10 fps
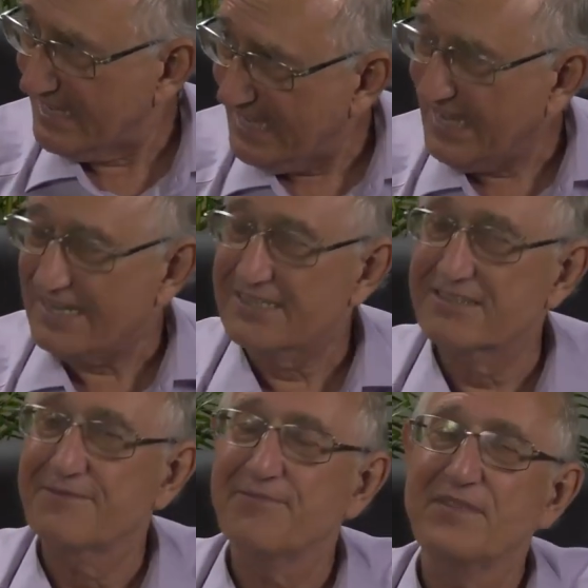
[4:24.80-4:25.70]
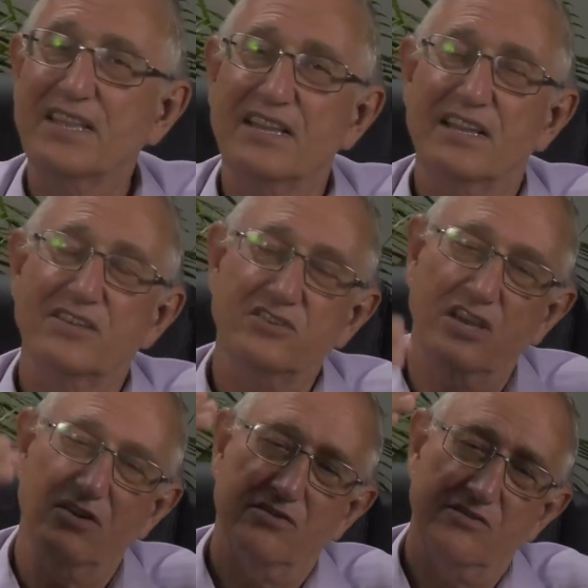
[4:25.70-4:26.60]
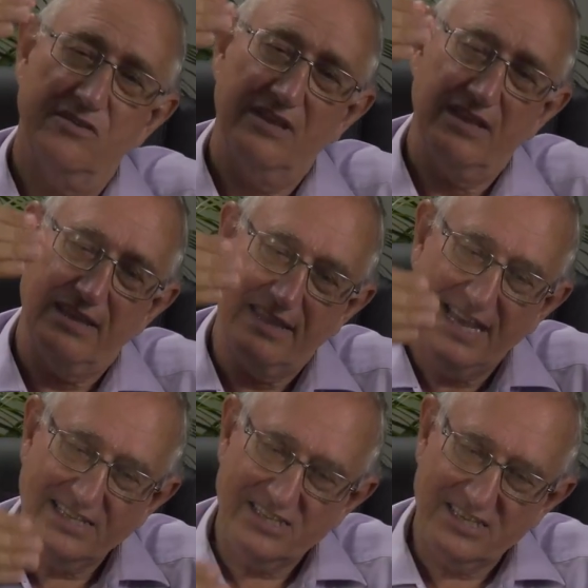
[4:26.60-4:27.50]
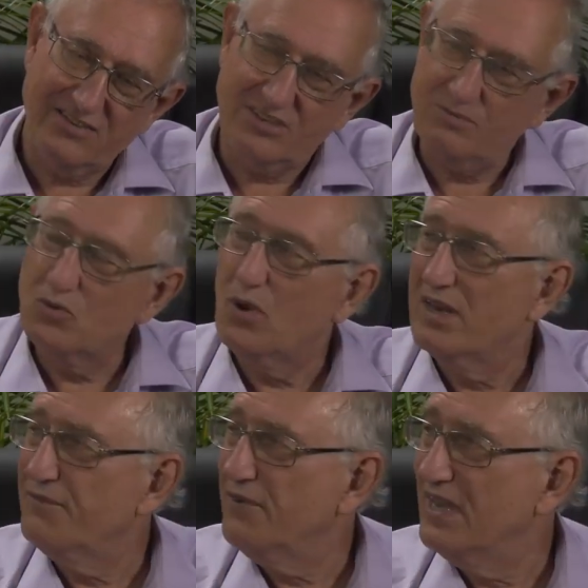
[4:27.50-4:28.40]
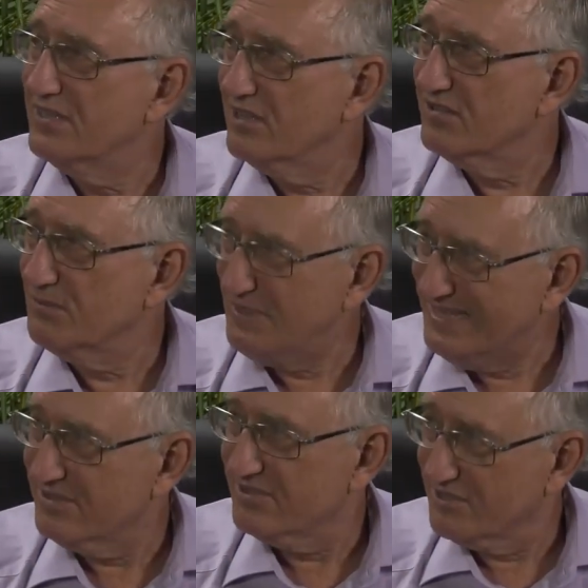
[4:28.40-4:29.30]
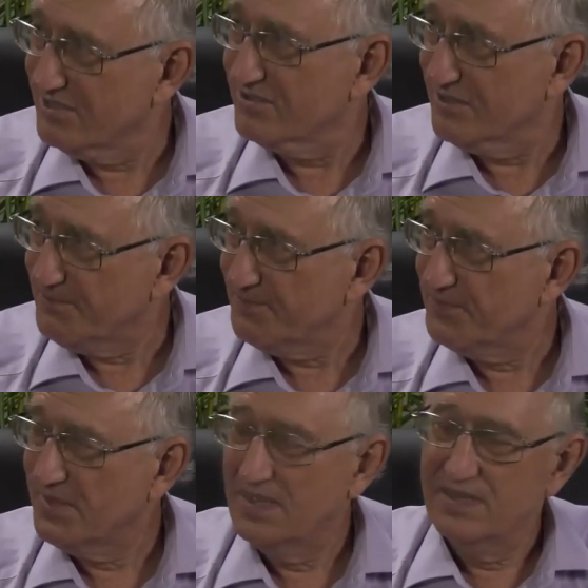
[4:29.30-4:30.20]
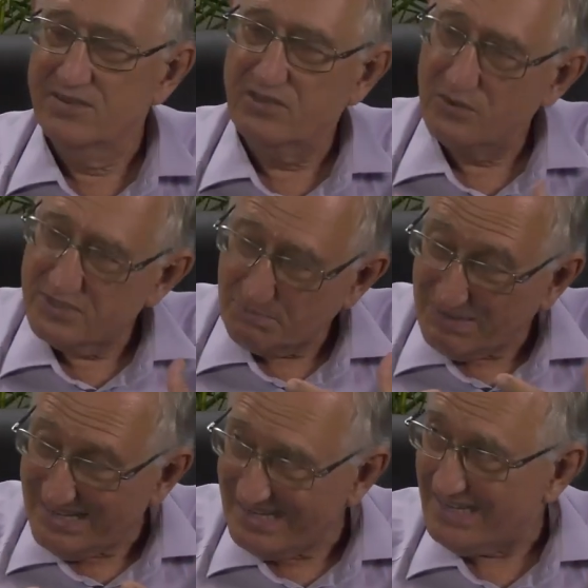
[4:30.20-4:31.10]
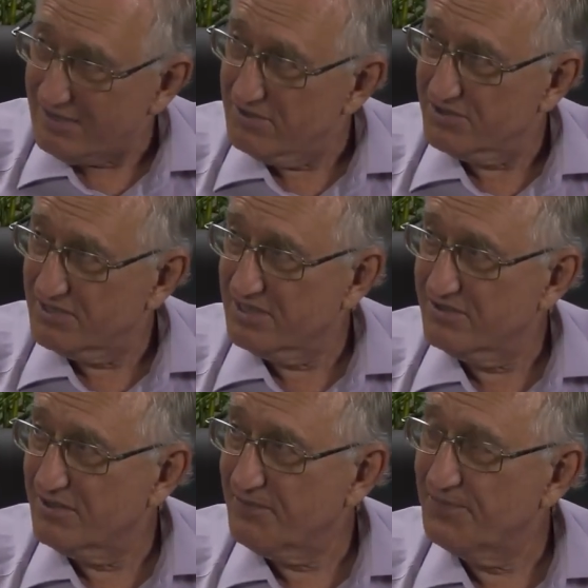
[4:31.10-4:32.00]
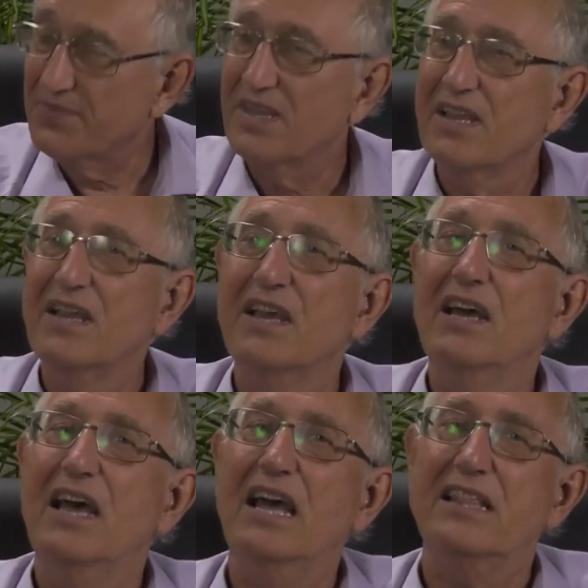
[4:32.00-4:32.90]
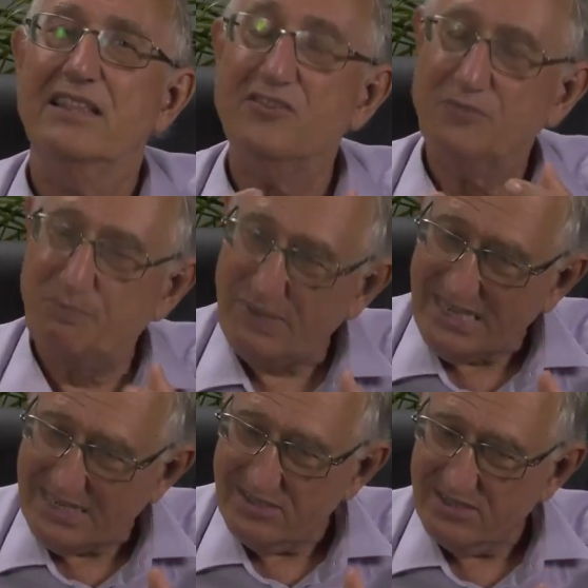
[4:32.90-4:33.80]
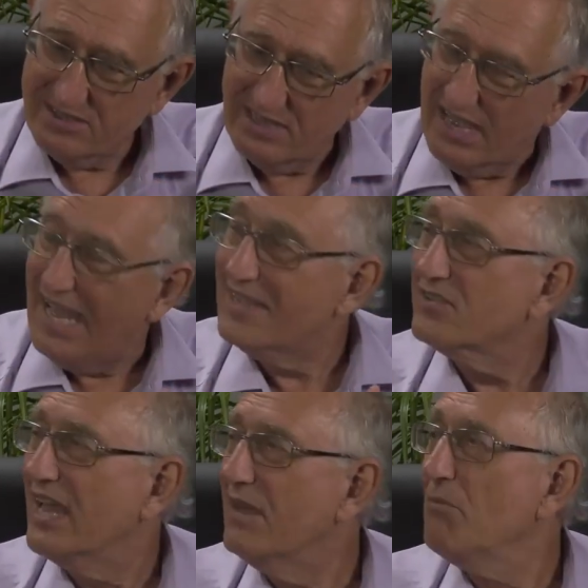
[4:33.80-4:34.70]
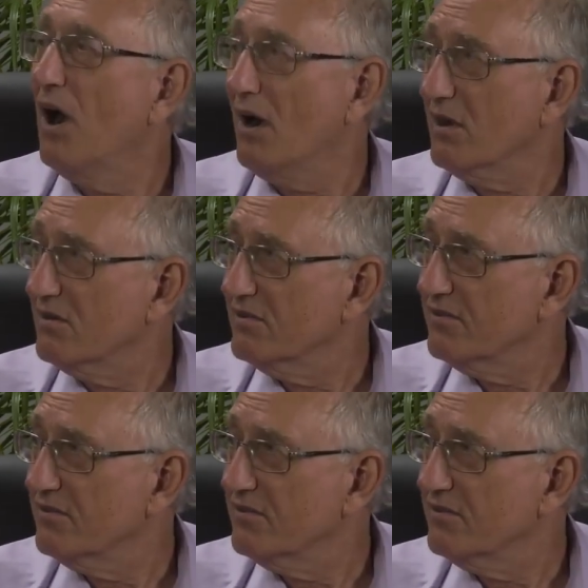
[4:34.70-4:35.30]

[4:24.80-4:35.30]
the kings. So that system qualifies as a beast system. So it's a political system. And this beast has a mark.